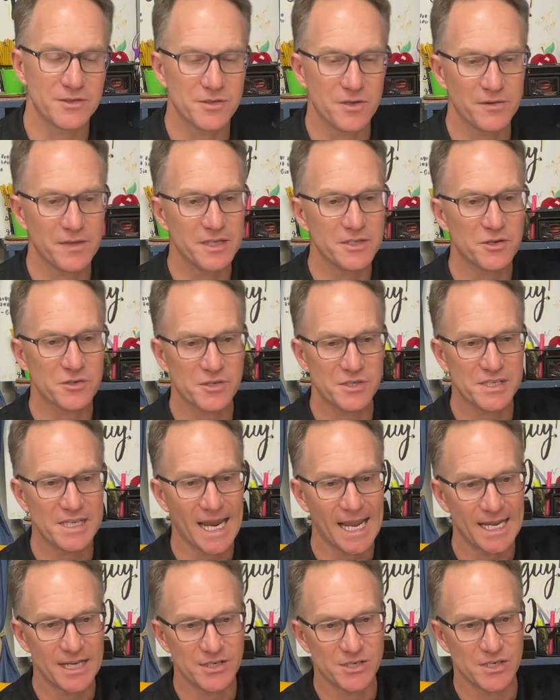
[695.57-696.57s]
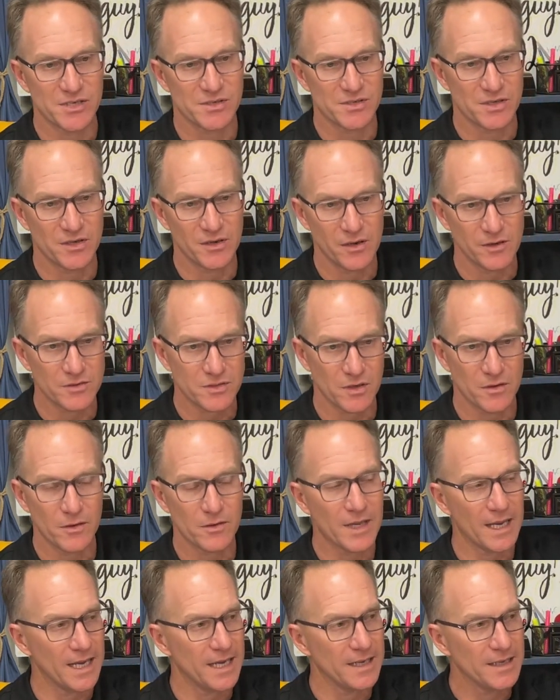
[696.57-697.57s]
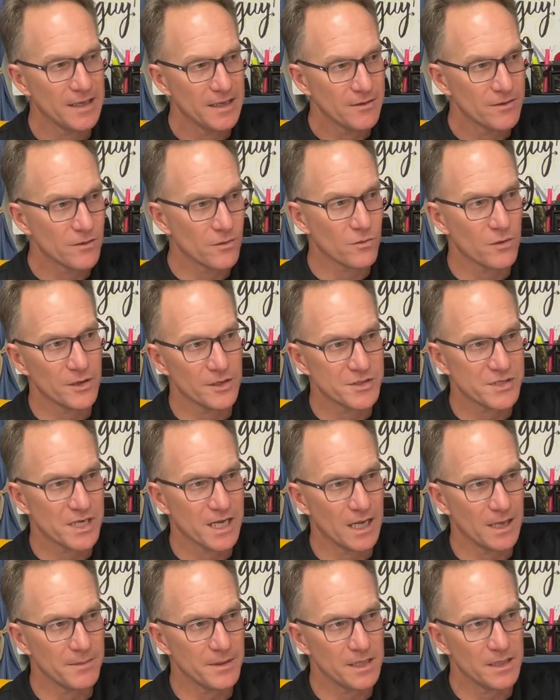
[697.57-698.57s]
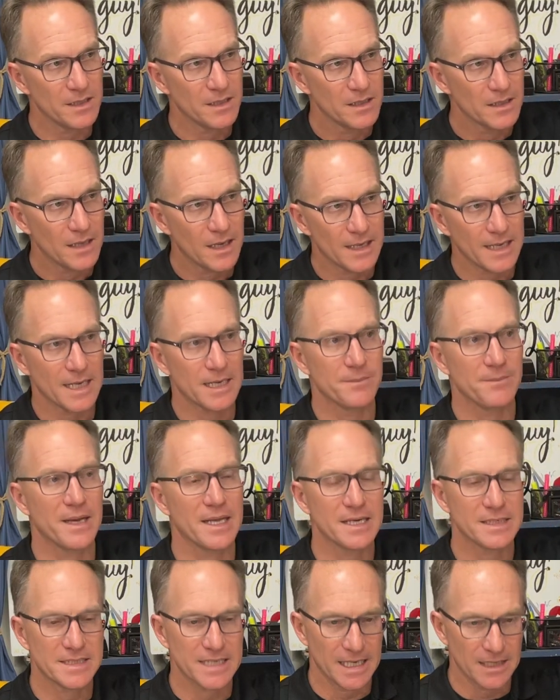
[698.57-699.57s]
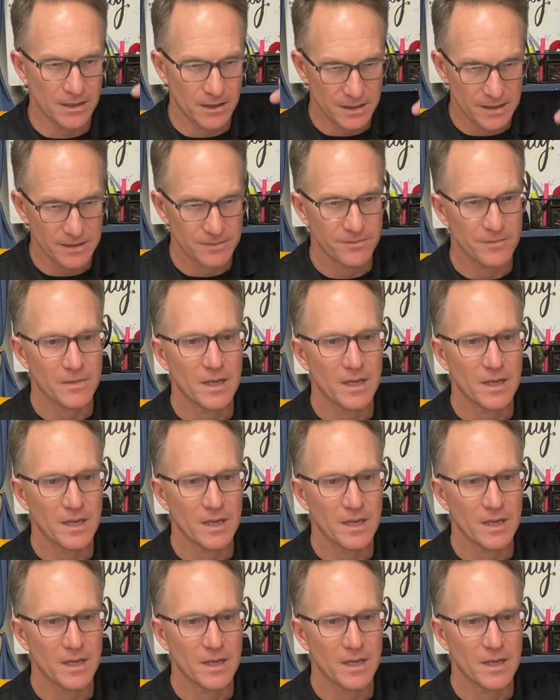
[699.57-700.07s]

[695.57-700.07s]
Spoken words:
So these are stages, you know, so okay, the word's coming, I got to meditate on it,